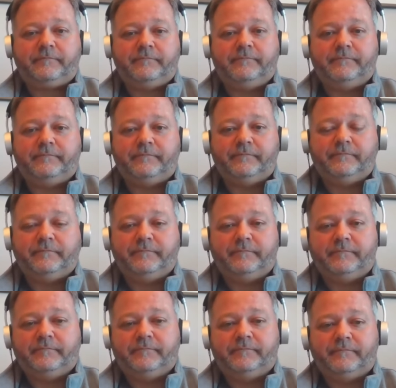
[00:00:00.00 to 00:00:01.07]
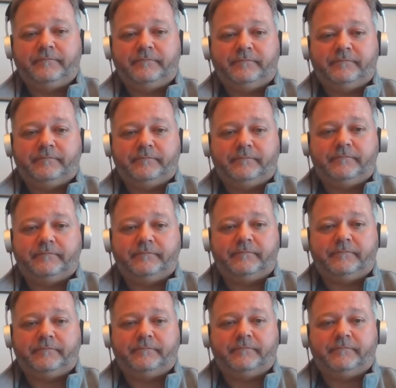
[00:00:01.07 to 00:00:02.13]

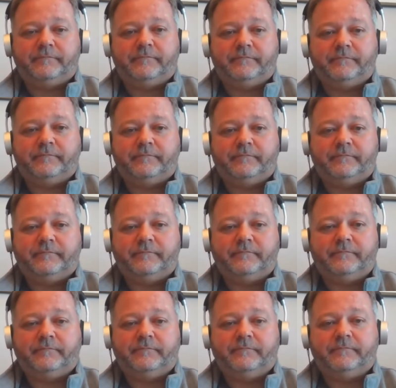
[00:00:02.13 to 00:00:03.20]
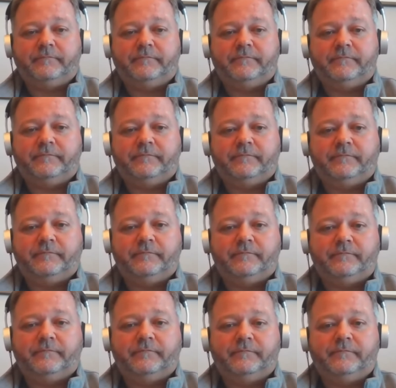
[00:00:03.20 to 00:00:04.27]

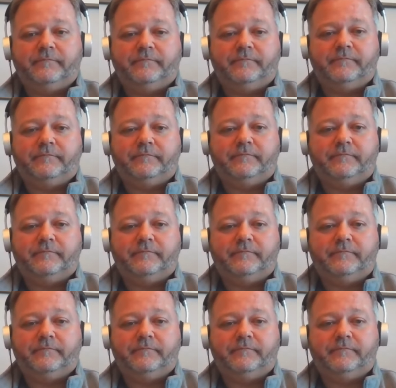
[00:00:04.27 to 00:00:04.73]
(not speaking)